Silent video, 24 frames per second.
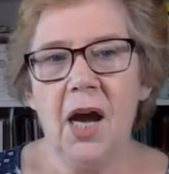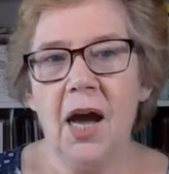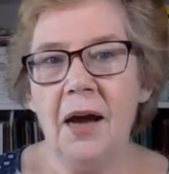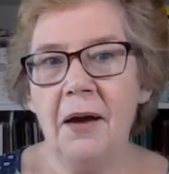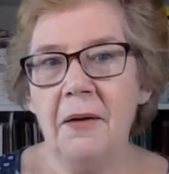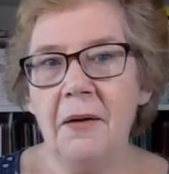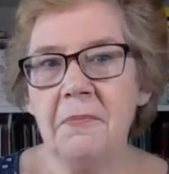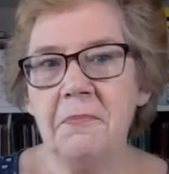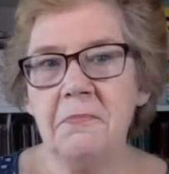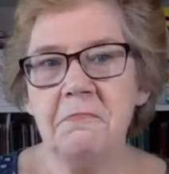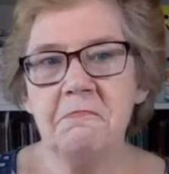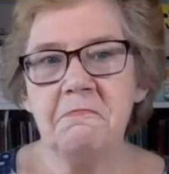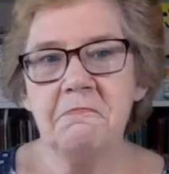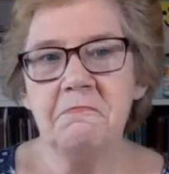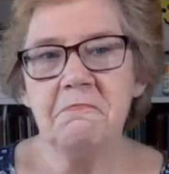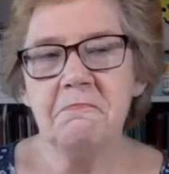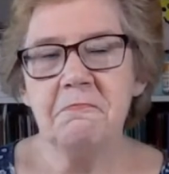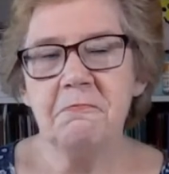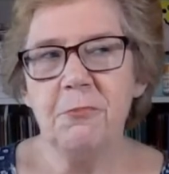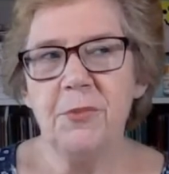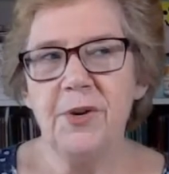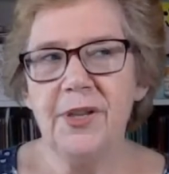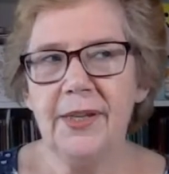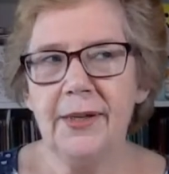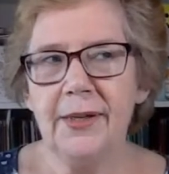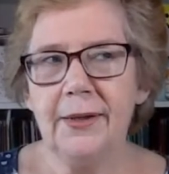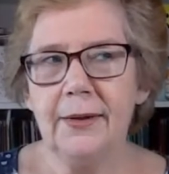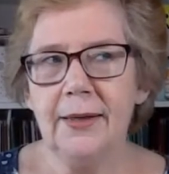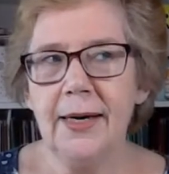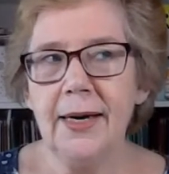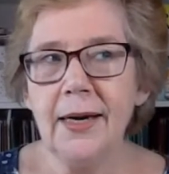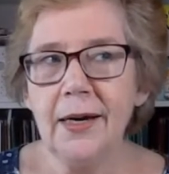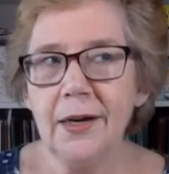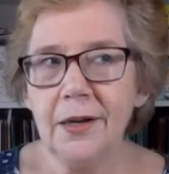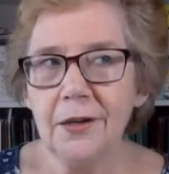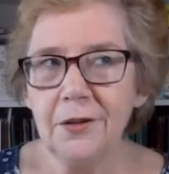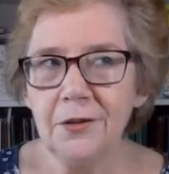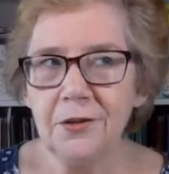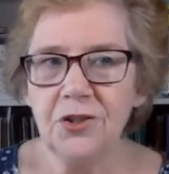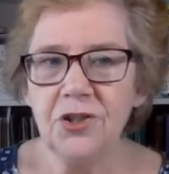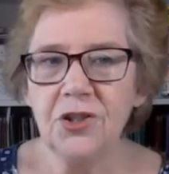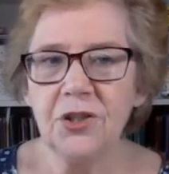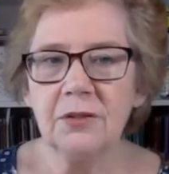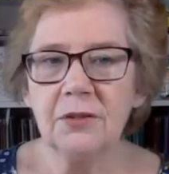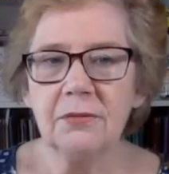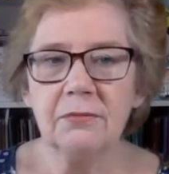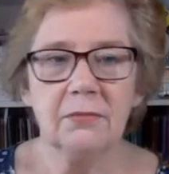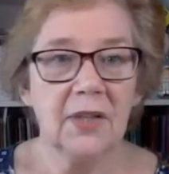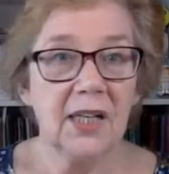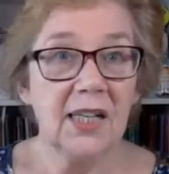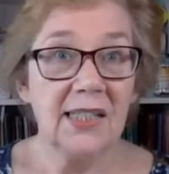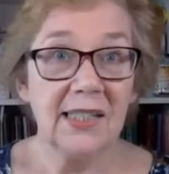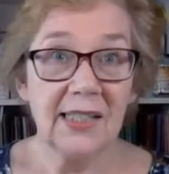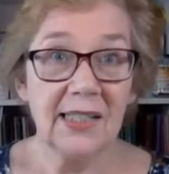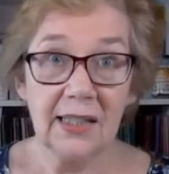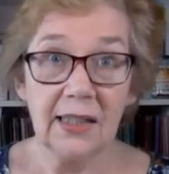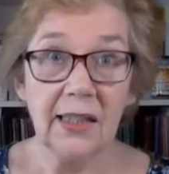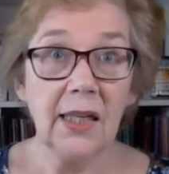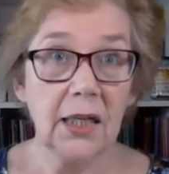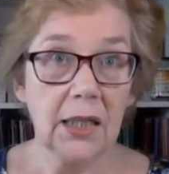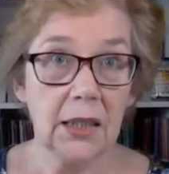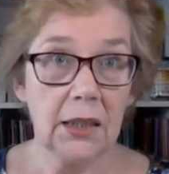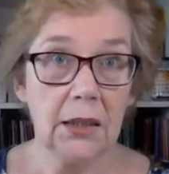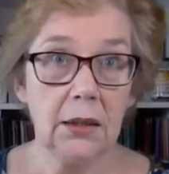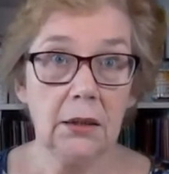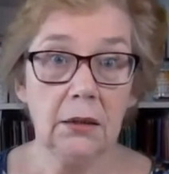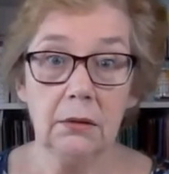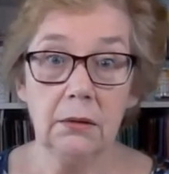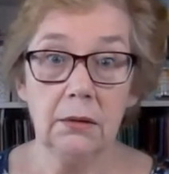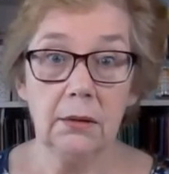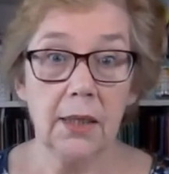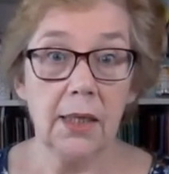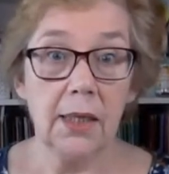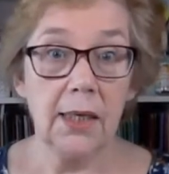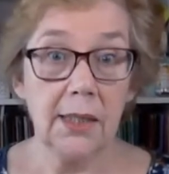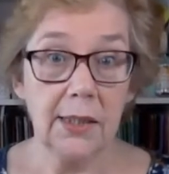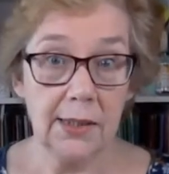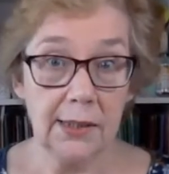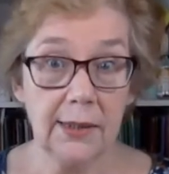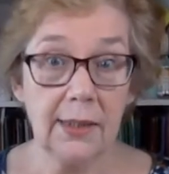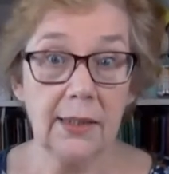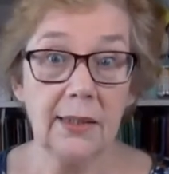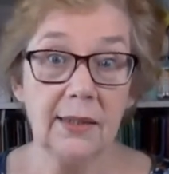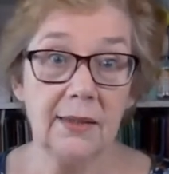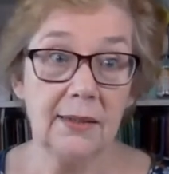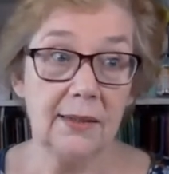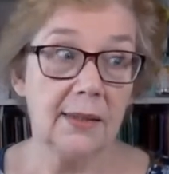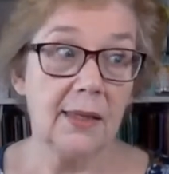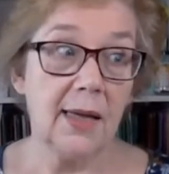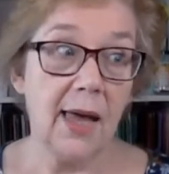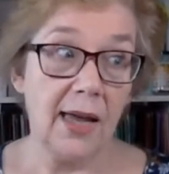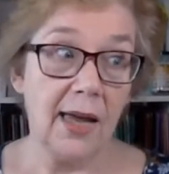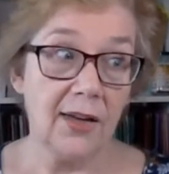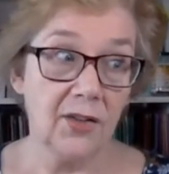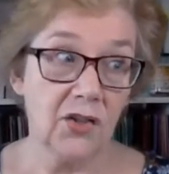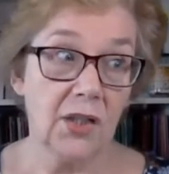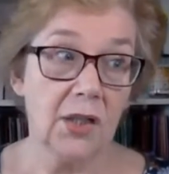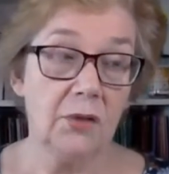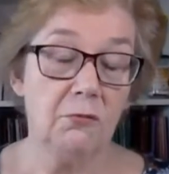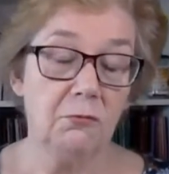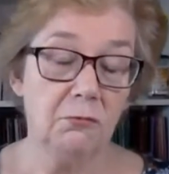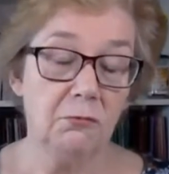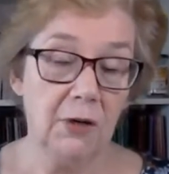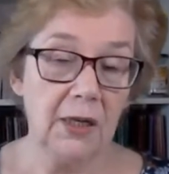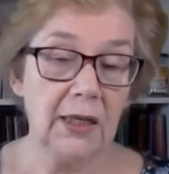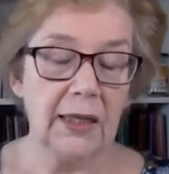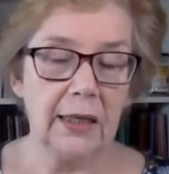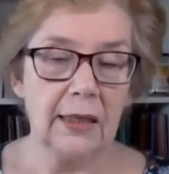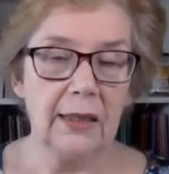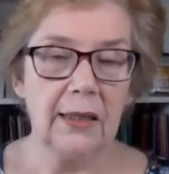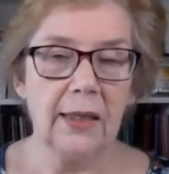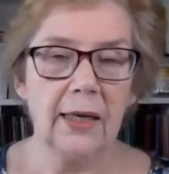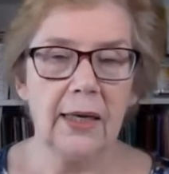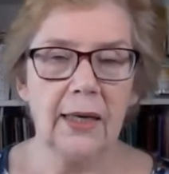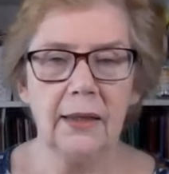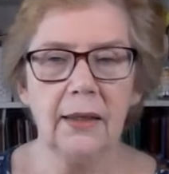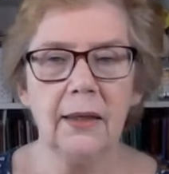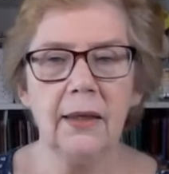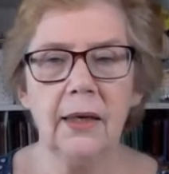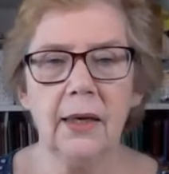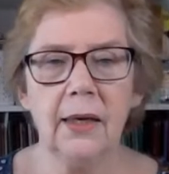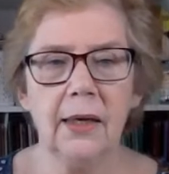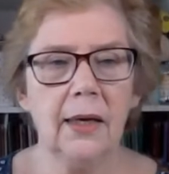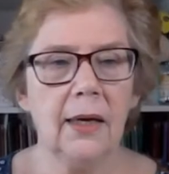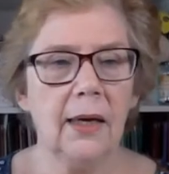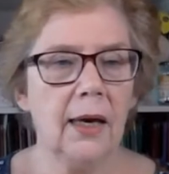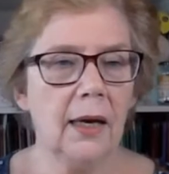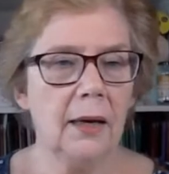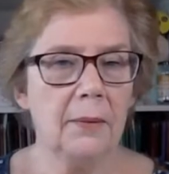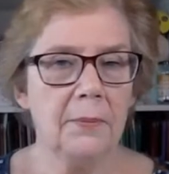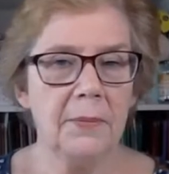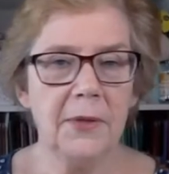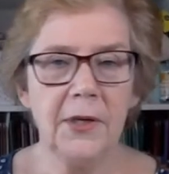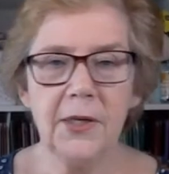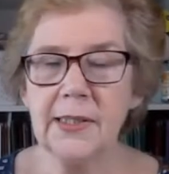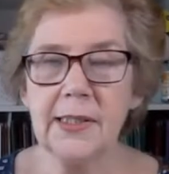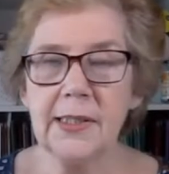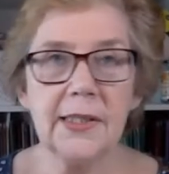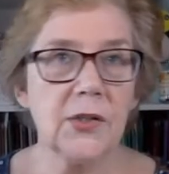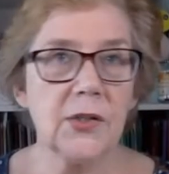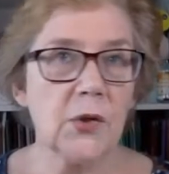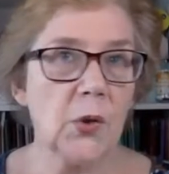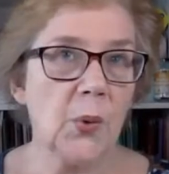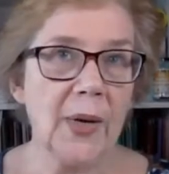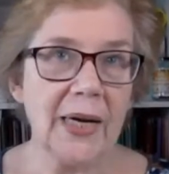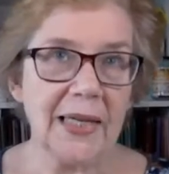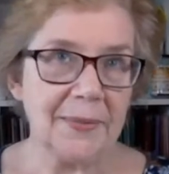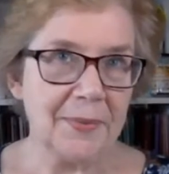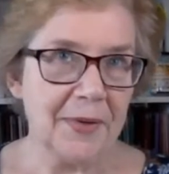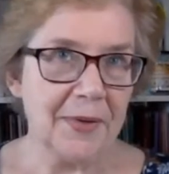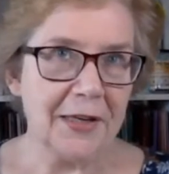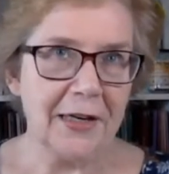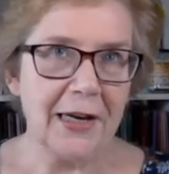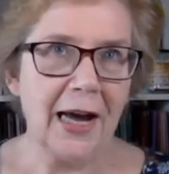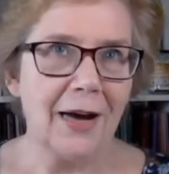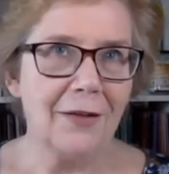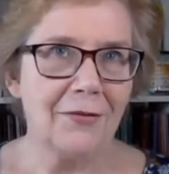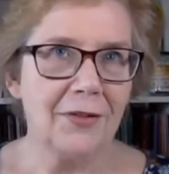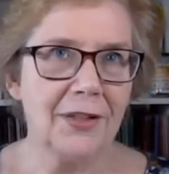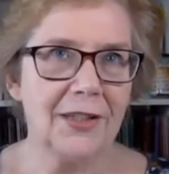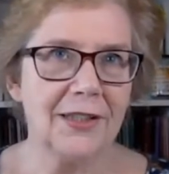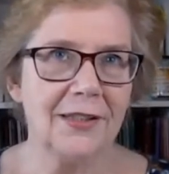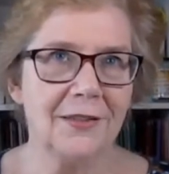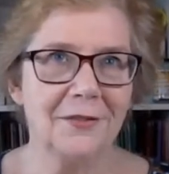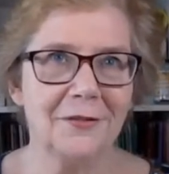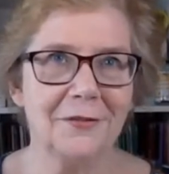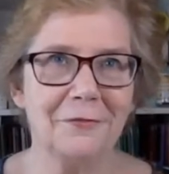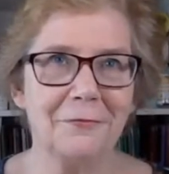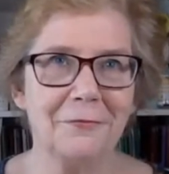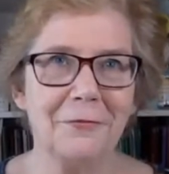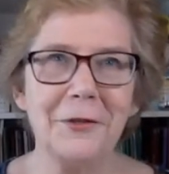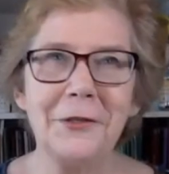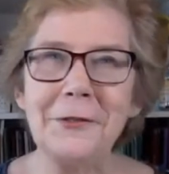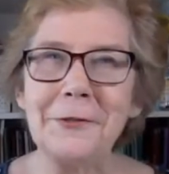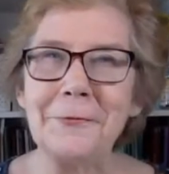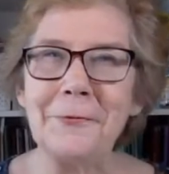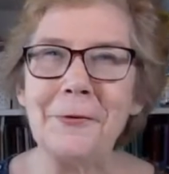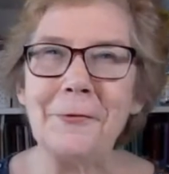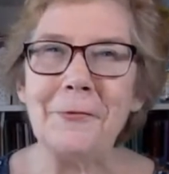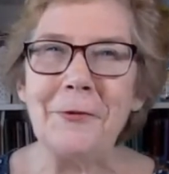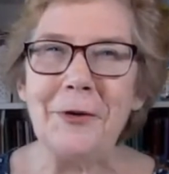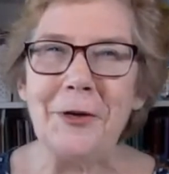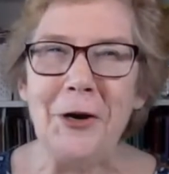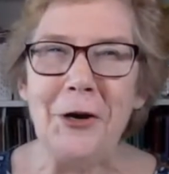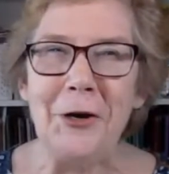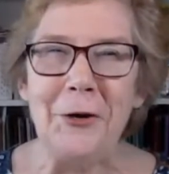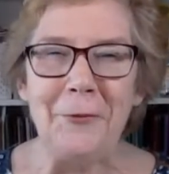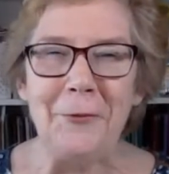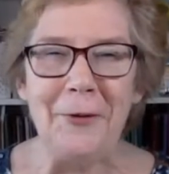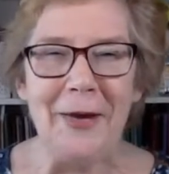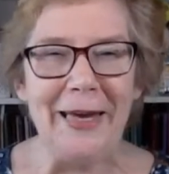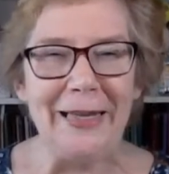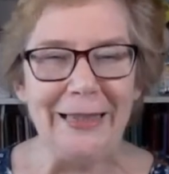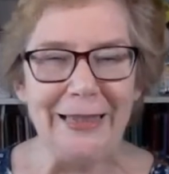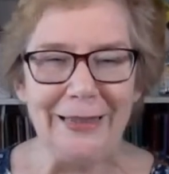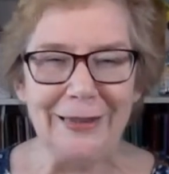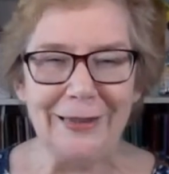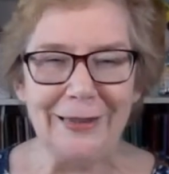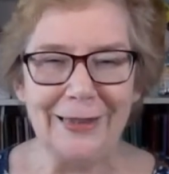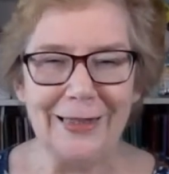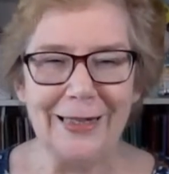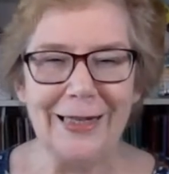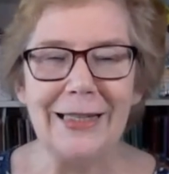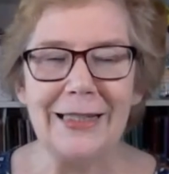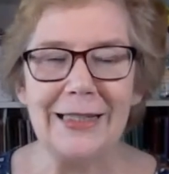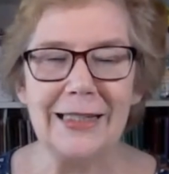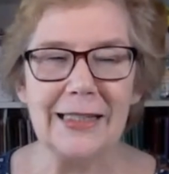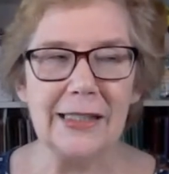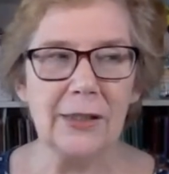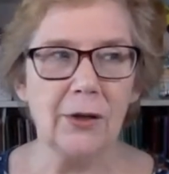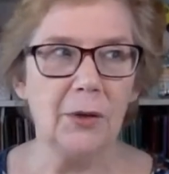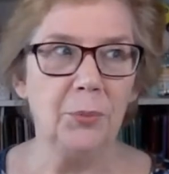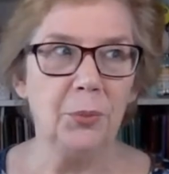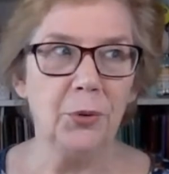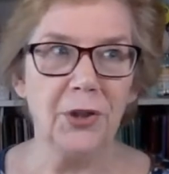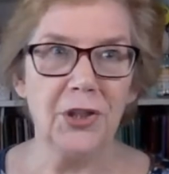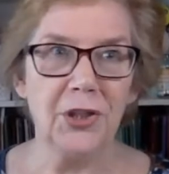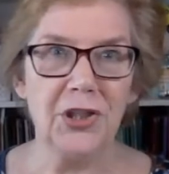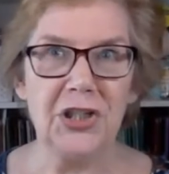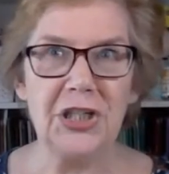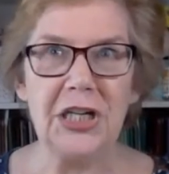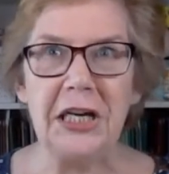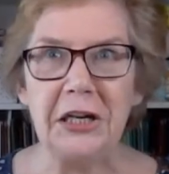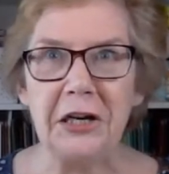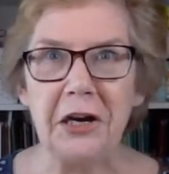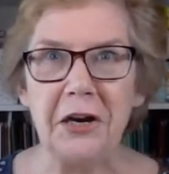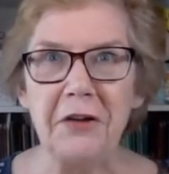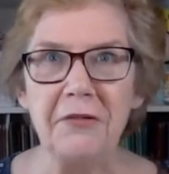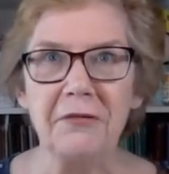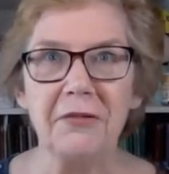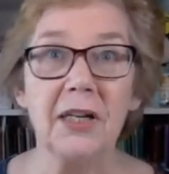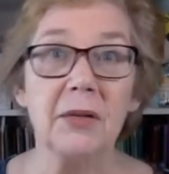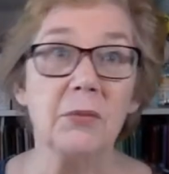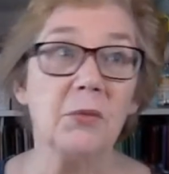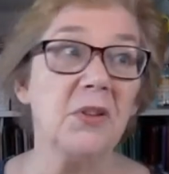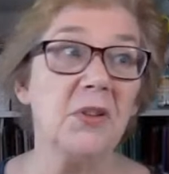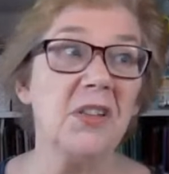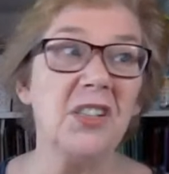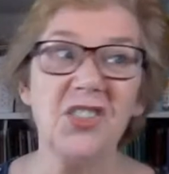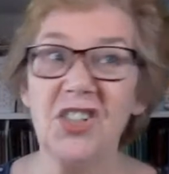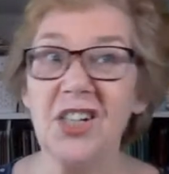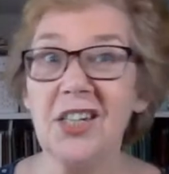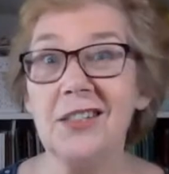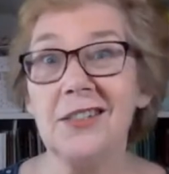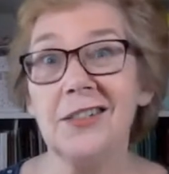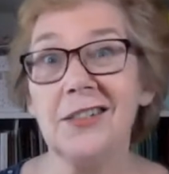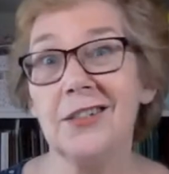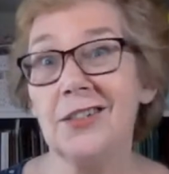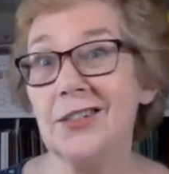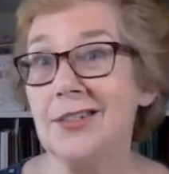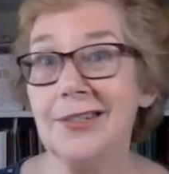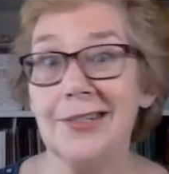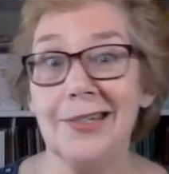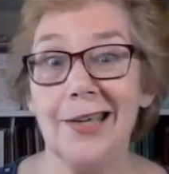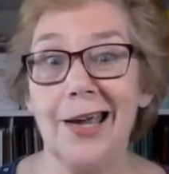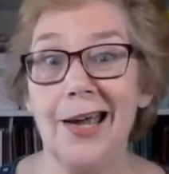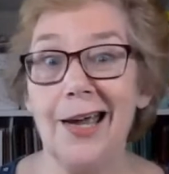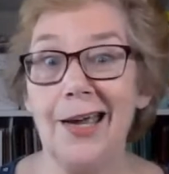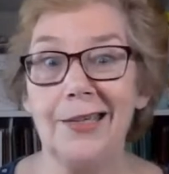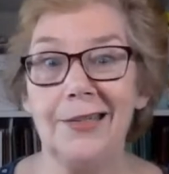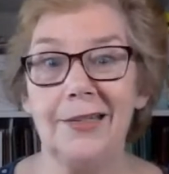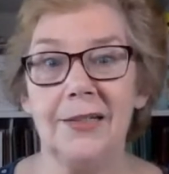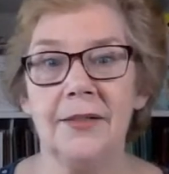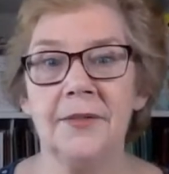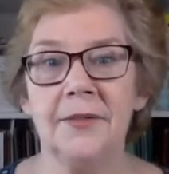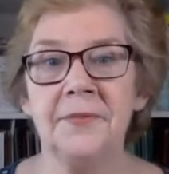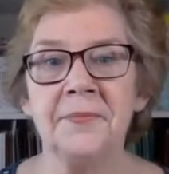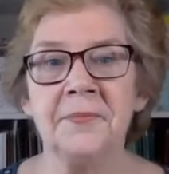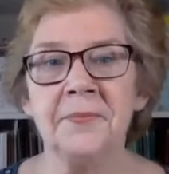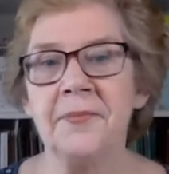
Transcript: um, with our lounge, it's clean. It's, it's actually really clean because it's always been covered because when we got it, we had a little kid, so i put a sheet over it. Well, the sheets just stayed.